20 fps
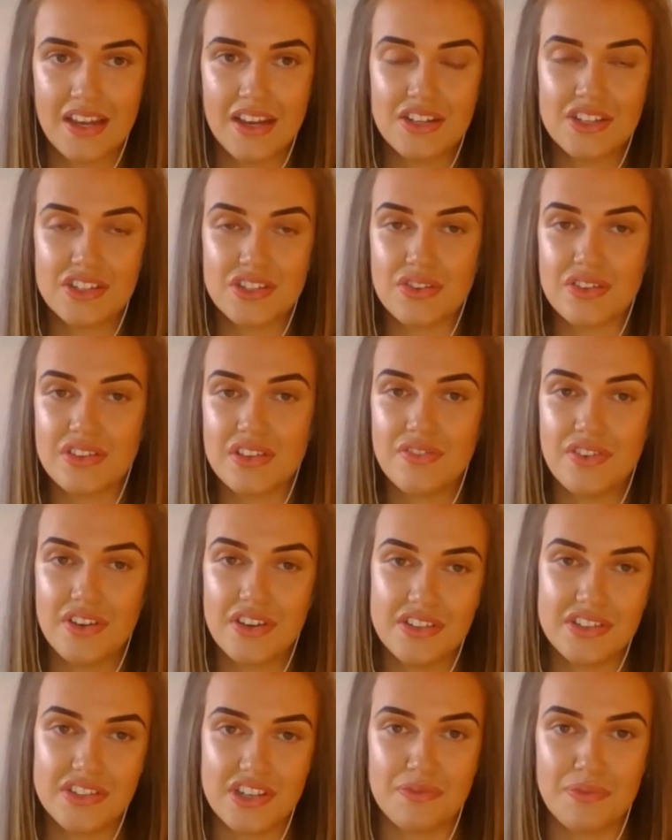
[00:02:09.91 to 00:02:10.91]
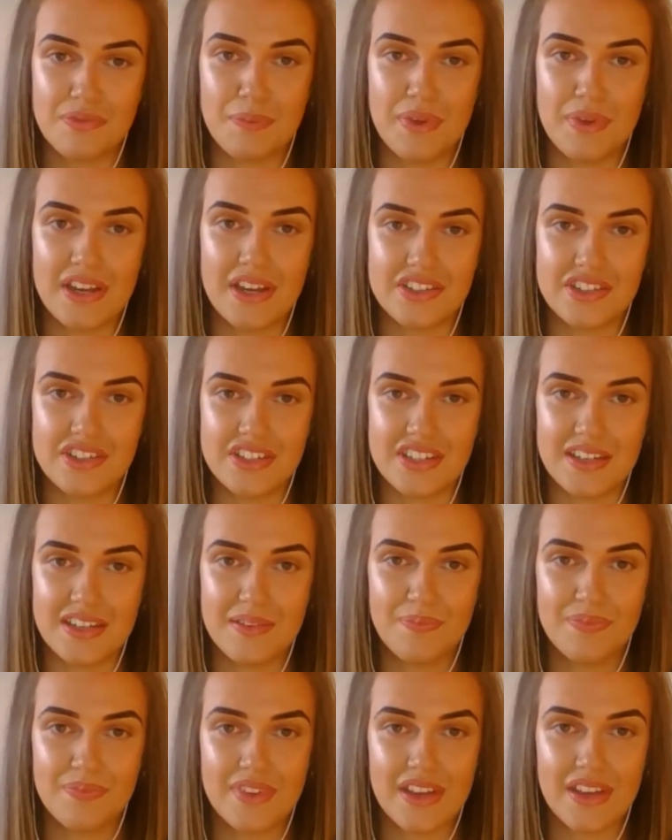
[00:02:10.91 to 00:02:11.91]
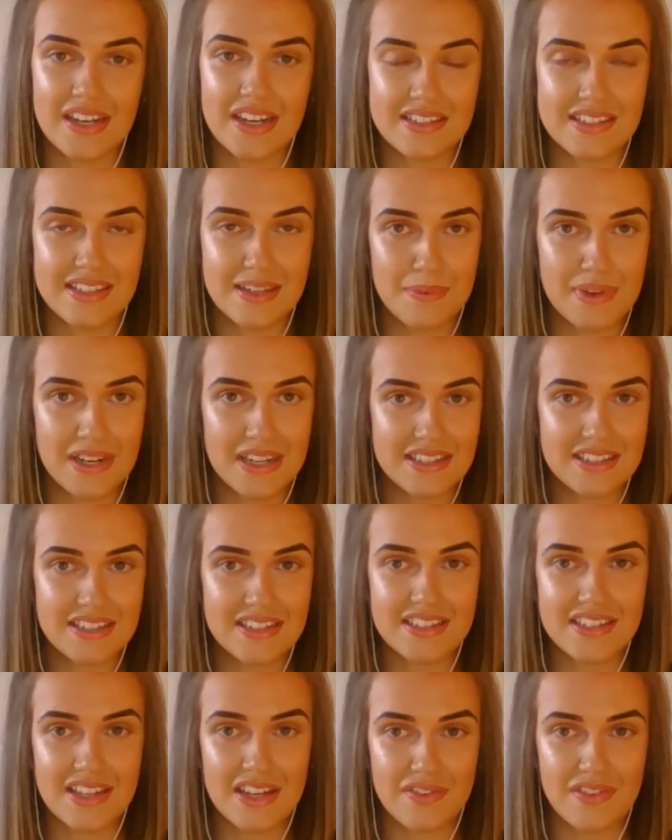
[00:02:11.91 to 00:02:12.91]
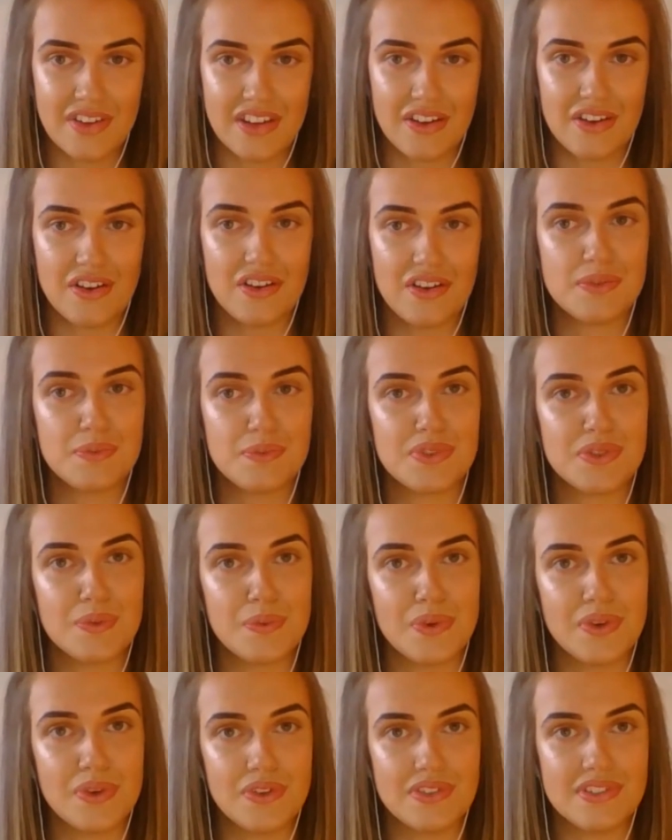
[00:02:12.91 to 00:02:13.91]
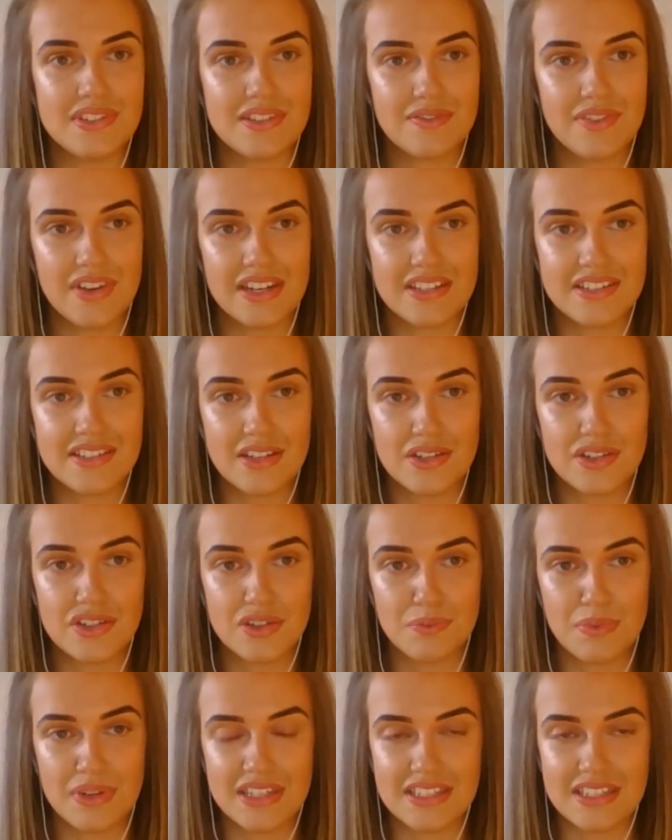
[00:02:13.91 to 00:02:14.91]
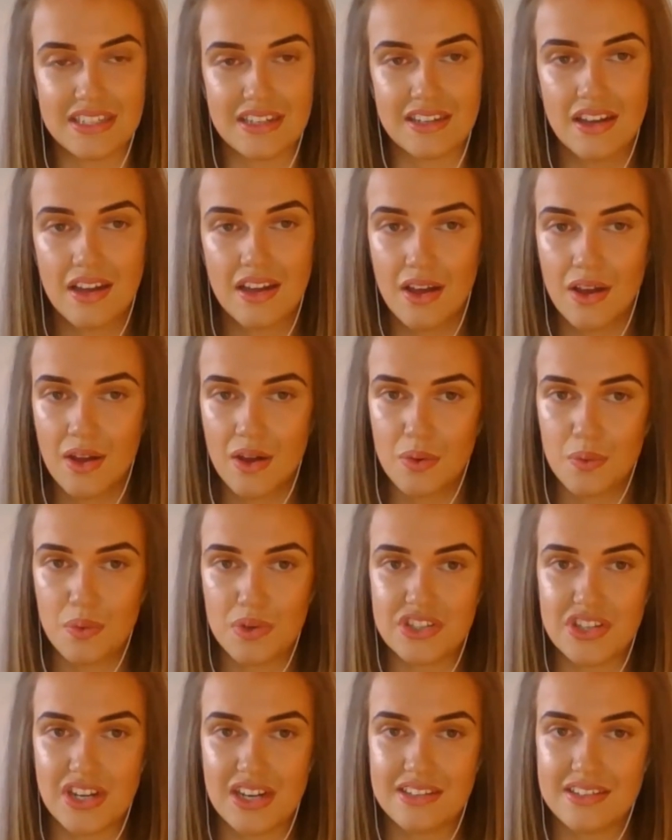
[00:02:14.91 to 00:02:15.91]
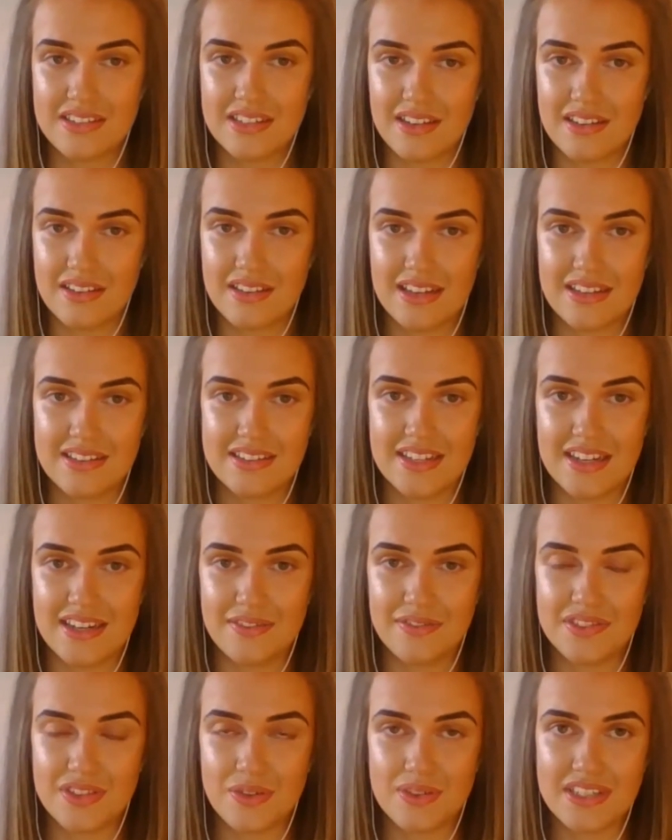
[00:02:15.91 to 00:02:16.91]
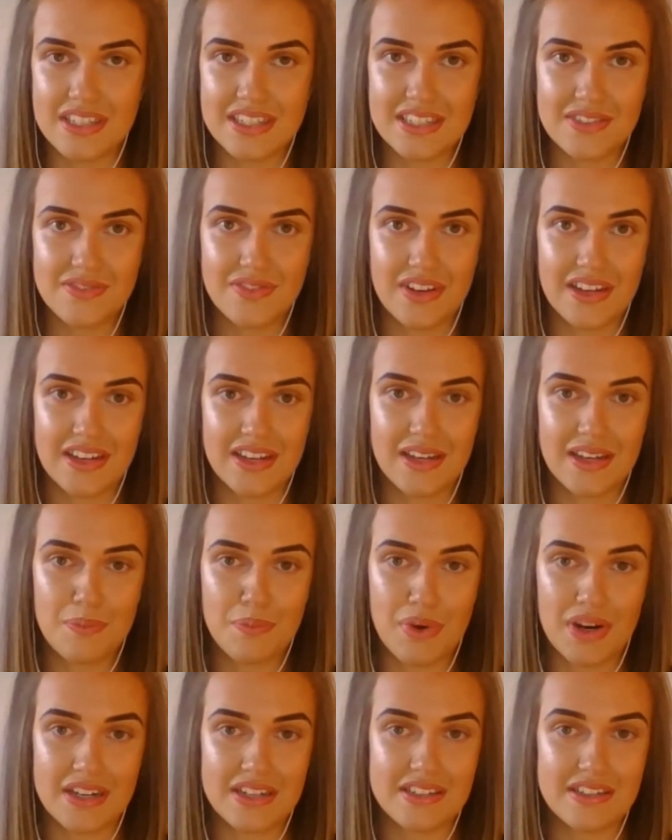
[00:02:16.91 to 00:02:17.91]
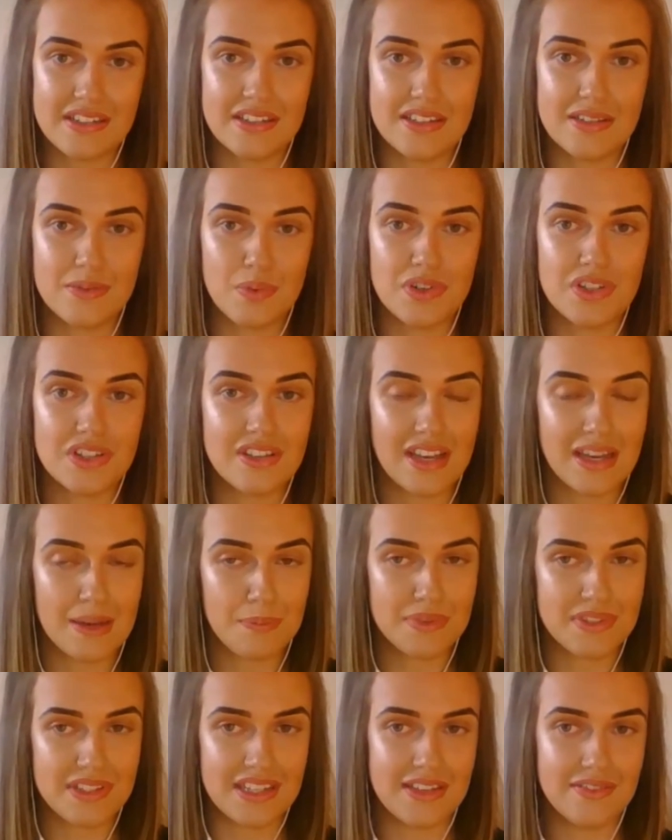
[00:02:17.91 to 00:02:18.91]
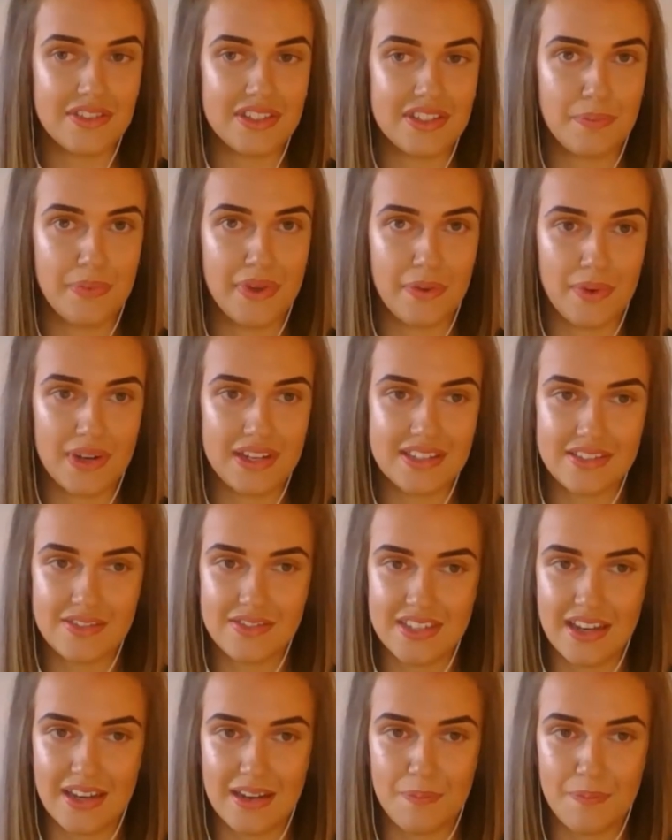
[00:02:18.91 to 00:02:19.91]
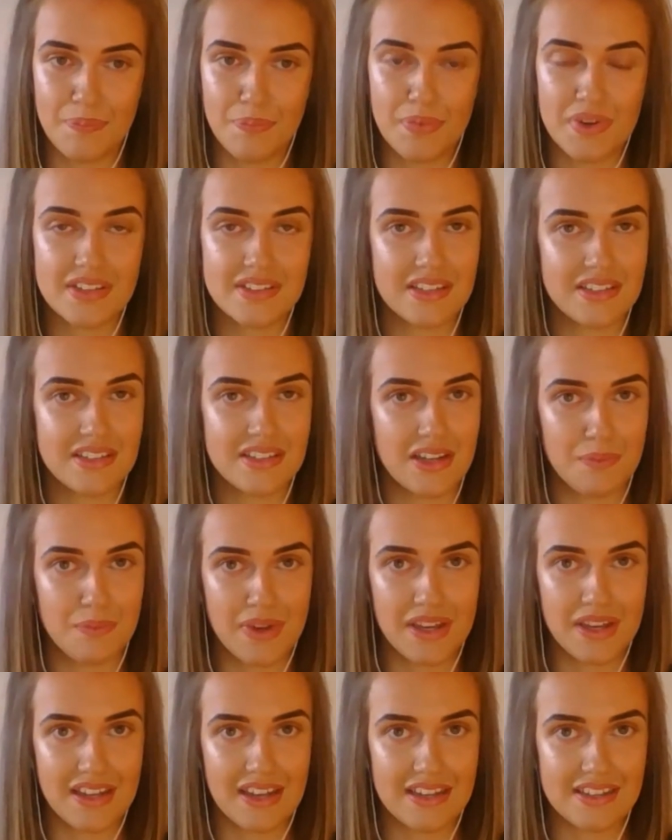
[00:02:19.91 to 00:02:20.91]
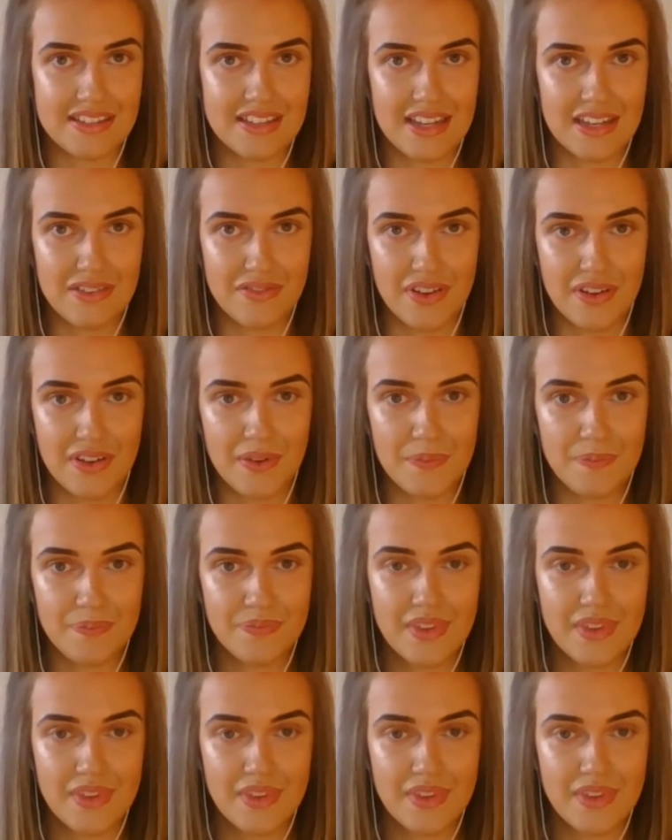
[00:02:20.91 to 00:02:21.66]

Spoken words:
During the first year of my PhD, I disseminated a survey on hospital wards via social media, which asked healthcare staff to identify practices which they perceived to be a waste of time because they don't make care safer.